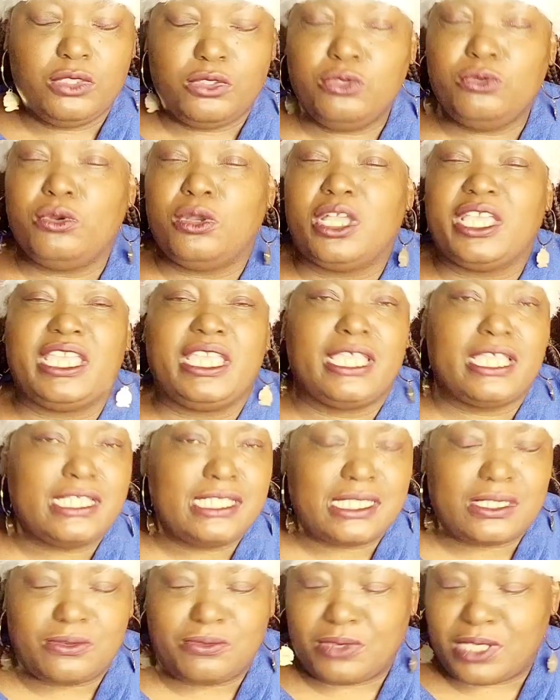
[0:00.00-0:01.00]
You are
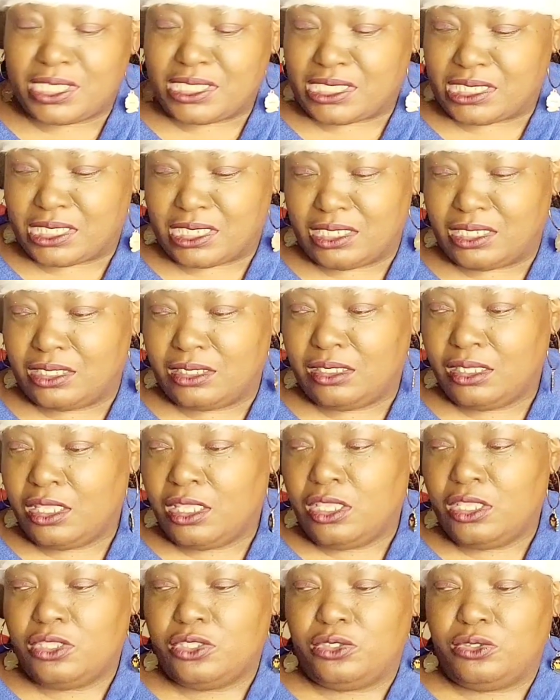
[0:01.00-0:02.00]
interesting.
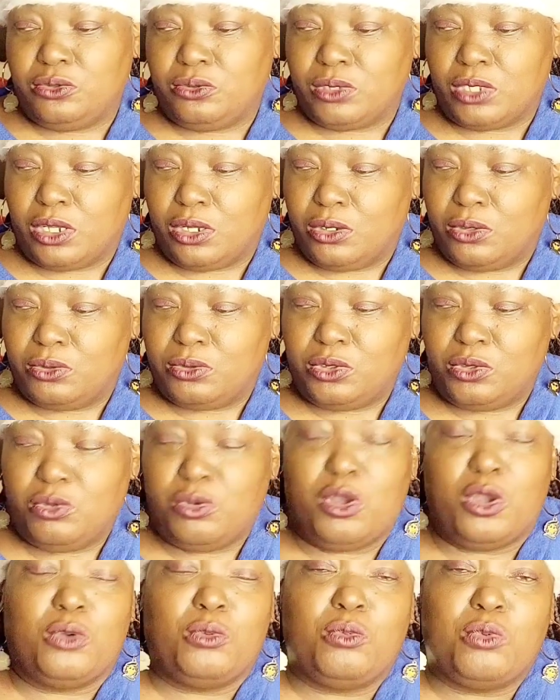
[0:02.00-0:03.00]
You know,
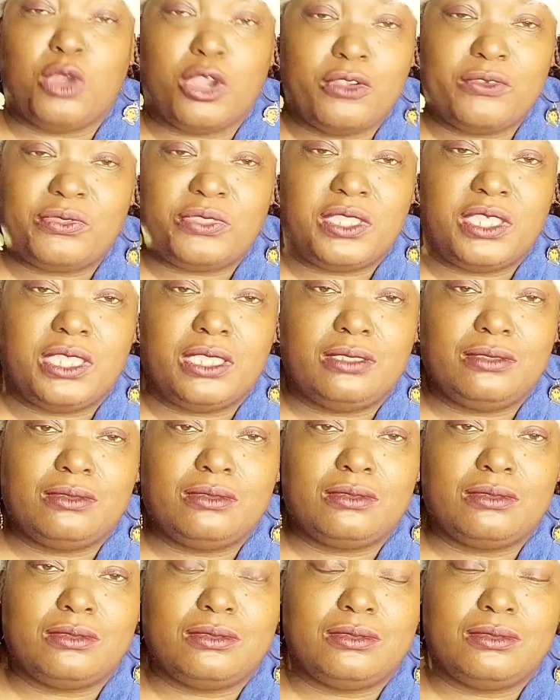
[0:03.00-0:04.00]
you are worth
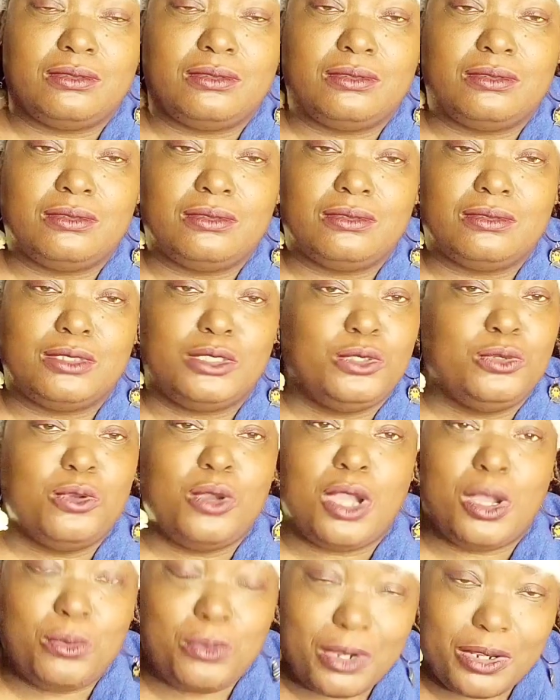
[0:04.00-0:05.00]
it.
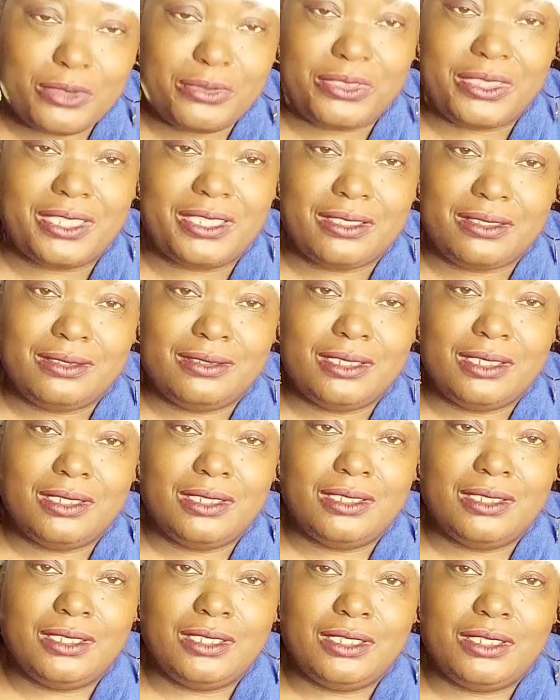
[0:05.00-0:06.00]
You are worth it.
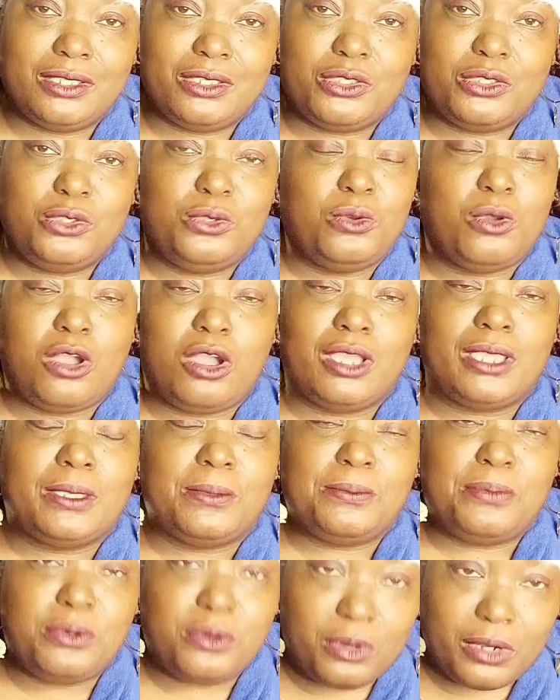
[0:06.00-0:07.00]
You
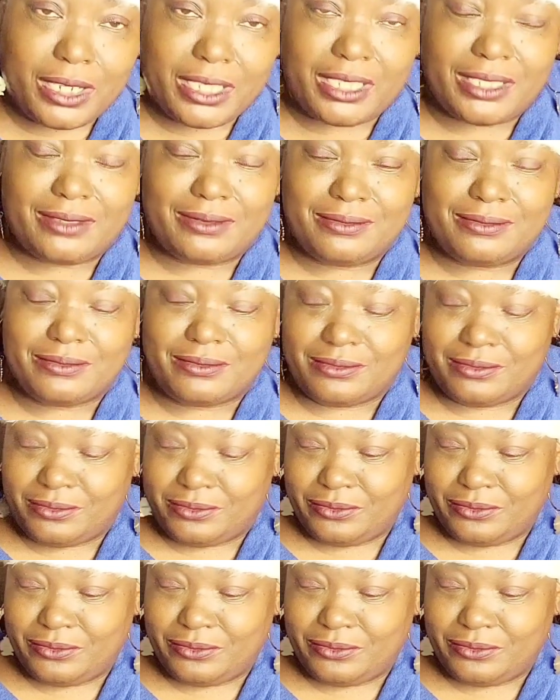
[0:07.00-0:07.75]
are important.